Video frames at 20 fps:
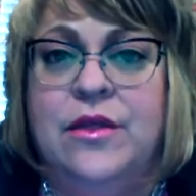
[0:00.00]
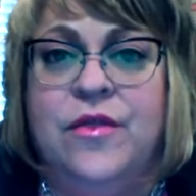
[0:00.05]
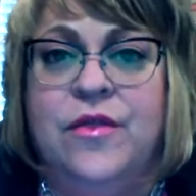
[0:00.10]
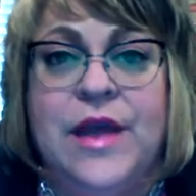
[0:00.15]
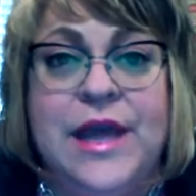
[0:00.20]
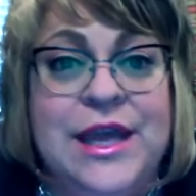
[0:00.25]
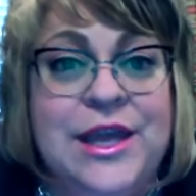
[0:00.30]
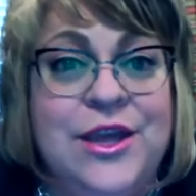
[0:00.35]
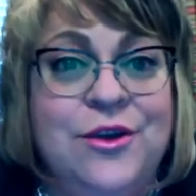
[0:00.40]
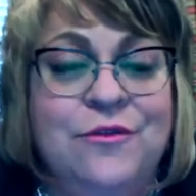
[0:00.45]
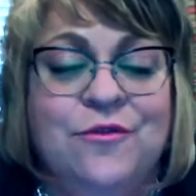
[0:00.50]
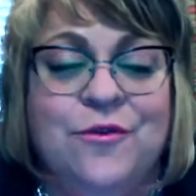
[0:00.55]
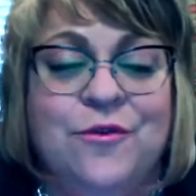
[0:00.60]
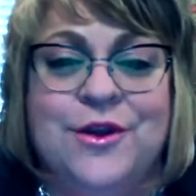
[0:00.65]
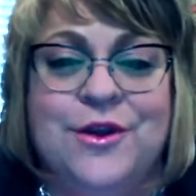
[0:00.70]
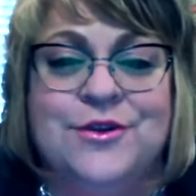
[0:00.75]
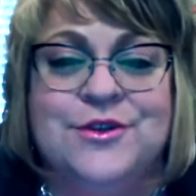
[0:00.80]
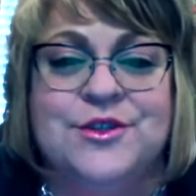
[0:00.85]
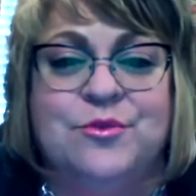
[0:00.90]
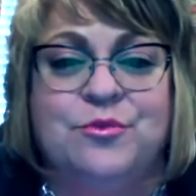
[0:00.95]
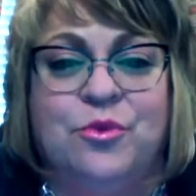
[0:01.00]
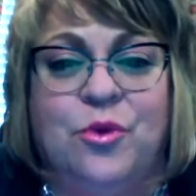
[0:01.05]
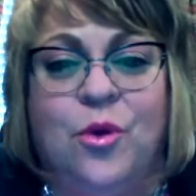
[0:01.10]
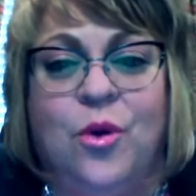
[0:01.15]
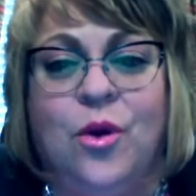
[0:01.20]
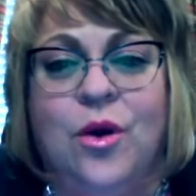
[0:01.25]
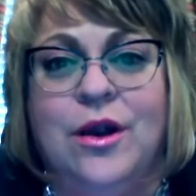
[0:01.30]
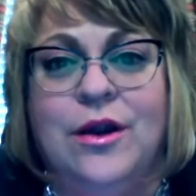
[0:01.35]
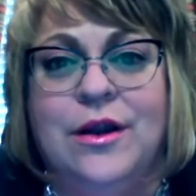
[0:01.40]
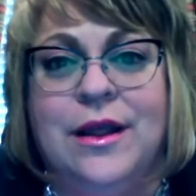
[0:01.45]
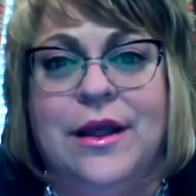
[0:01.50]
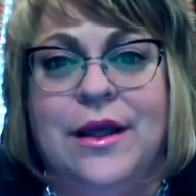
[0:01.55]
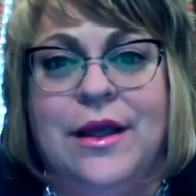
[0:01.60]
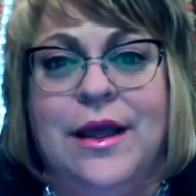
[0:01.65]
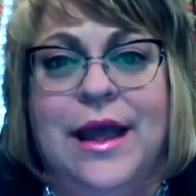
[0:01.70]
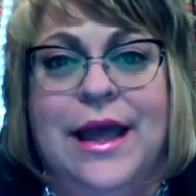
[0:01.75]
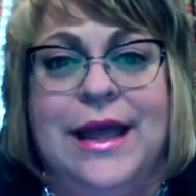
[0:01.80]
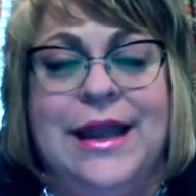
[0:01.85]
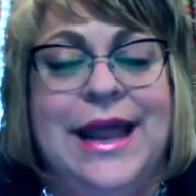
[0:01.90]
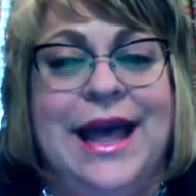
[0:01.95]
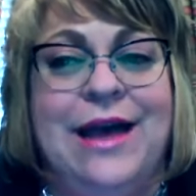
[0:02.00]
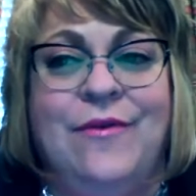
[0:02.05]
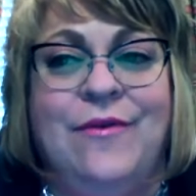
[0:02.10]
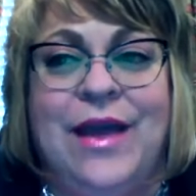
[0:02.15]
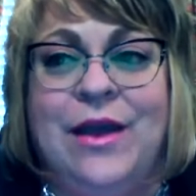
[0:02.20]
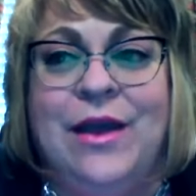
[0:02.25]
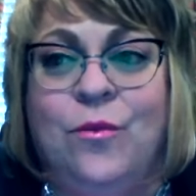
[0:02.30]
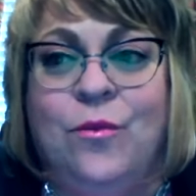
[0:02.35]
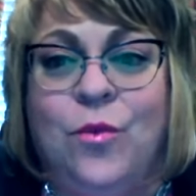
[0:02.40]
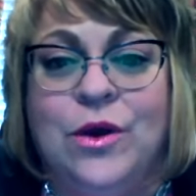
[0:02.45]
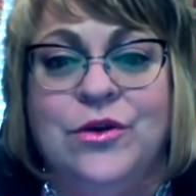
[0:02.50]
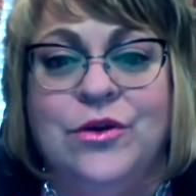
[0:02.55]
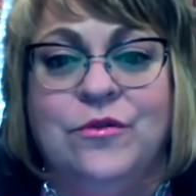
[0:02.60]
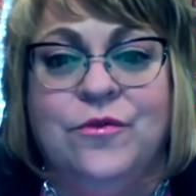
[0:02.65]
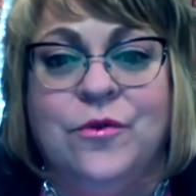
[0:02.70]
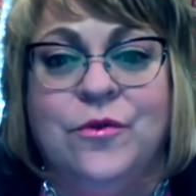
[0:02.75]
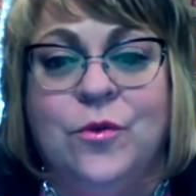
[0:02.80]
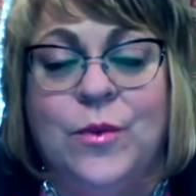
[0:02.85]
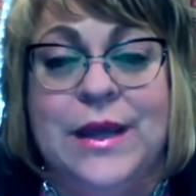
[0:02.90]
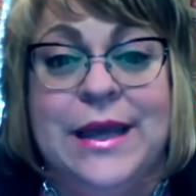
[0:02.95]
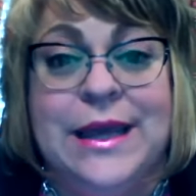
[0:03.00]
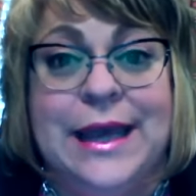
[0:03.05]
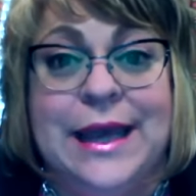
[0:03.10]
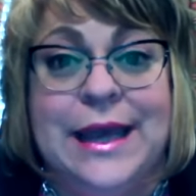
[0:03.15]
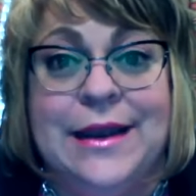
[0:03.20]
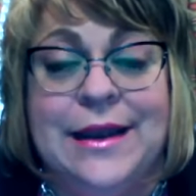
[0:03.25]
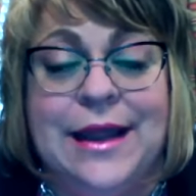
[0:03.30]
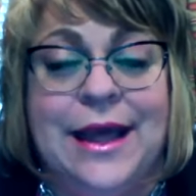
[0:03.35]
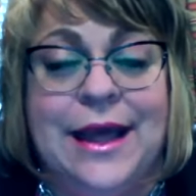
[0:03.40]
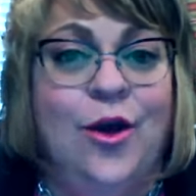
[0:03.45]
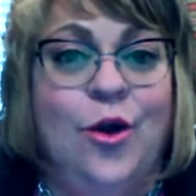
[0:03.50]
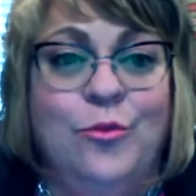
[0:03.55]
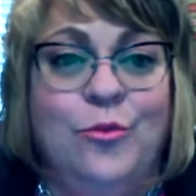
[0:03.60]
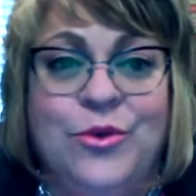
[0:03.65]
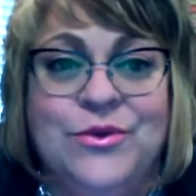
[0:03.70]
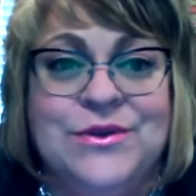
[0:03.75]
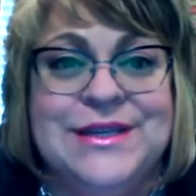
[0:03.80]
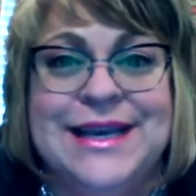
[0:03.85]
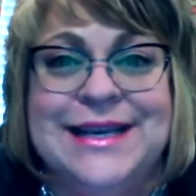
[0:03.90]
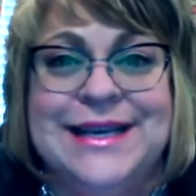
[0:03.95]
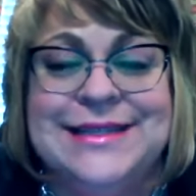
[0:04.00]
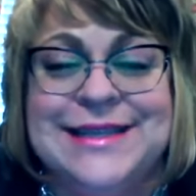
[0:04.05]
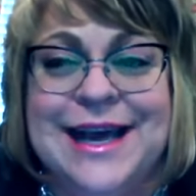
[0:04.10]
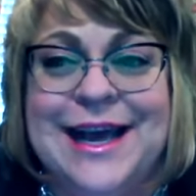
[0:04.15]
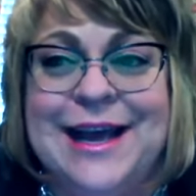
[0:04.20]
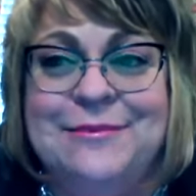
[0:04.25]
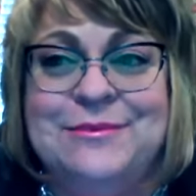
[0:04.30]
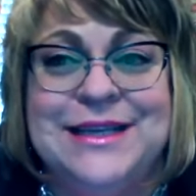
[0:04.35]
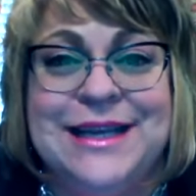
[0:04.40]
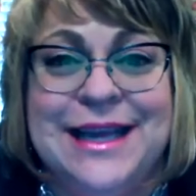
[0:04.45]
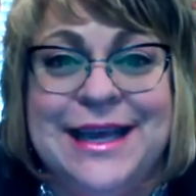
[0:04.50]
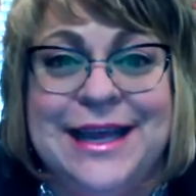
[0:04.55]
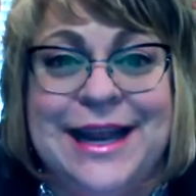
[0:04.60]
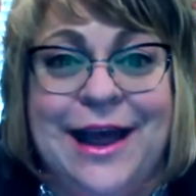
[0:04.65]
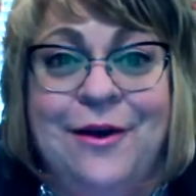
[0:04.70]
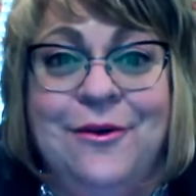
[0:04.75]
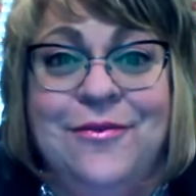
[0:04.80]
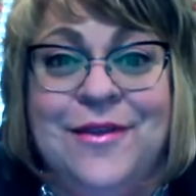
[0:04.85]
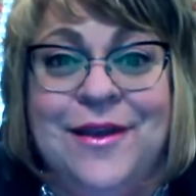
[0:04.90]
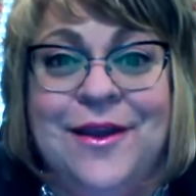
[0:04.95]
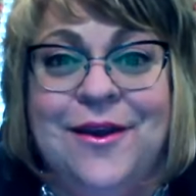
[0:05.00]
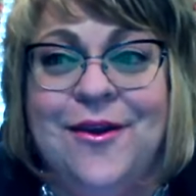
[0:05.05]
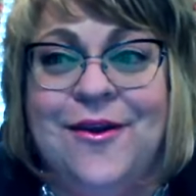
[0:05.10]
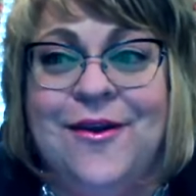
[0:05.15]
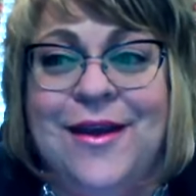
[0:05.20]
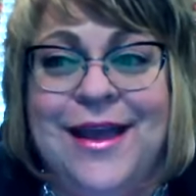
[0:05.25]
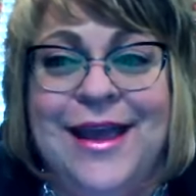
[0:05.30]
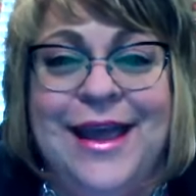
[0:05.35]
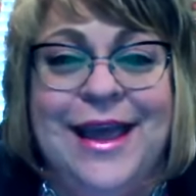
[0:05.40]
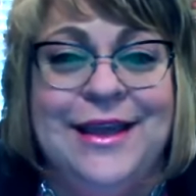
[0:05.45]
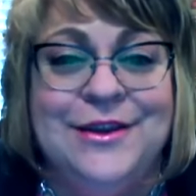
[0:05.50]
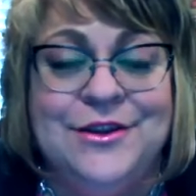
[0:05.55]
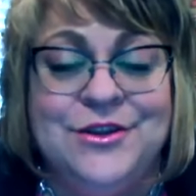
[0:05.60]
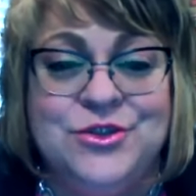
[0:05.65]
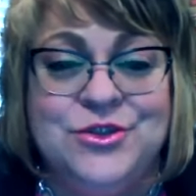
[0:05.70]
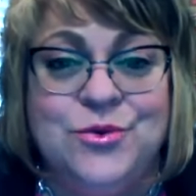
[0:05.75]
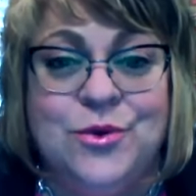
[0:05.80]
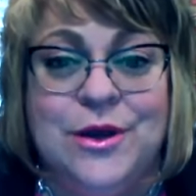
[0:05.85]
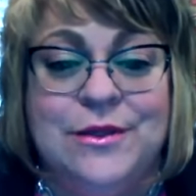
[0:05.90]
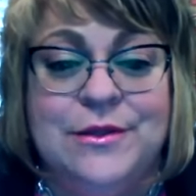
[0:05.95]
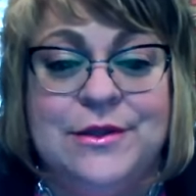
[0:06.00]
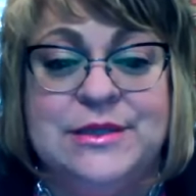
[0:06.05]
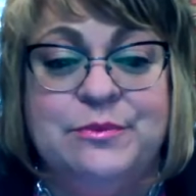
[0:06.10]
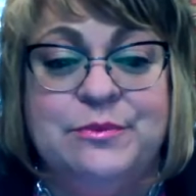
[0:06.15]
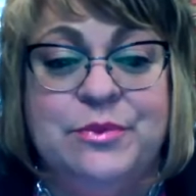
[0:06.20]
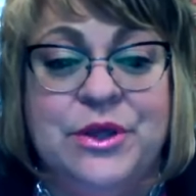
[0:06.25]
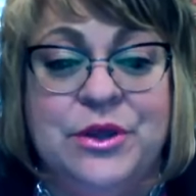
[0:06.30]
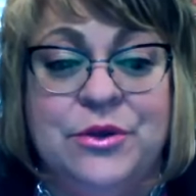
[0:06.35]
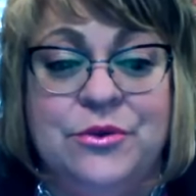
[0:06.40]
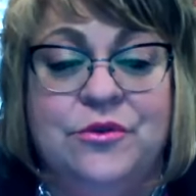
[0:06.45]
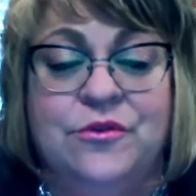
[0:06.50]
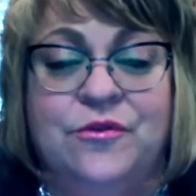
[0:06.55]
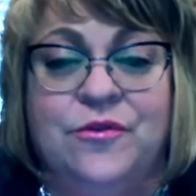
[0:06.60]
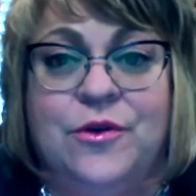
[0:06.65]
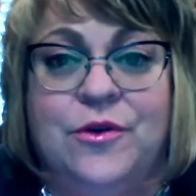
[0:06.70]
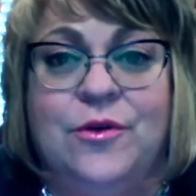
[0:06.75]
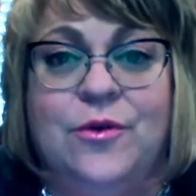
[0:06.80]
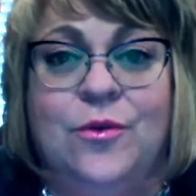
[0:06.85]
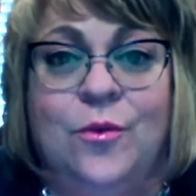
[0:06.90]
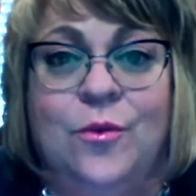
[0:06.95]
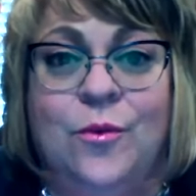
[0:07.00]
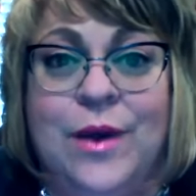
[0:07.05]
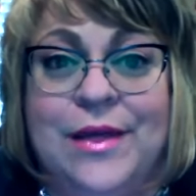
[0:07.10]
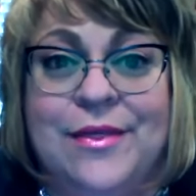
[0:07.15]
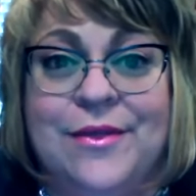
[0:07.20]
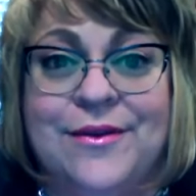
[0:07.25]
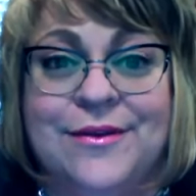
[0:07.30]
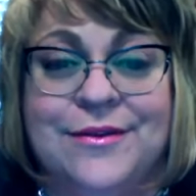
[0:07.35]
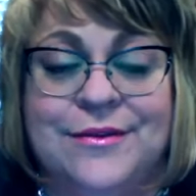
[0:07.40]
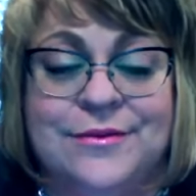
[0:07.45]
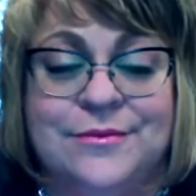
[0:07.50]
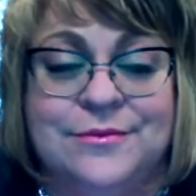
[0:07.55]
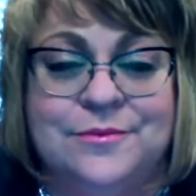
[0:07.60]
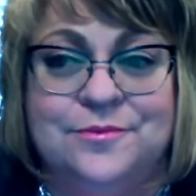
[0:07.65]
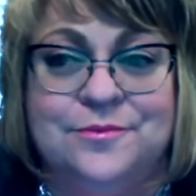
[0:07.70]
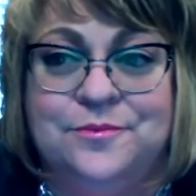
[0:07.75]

Thank you for your support and have a wonderful weekend. I hope you take time to get out there and enjoy this beautiful weather.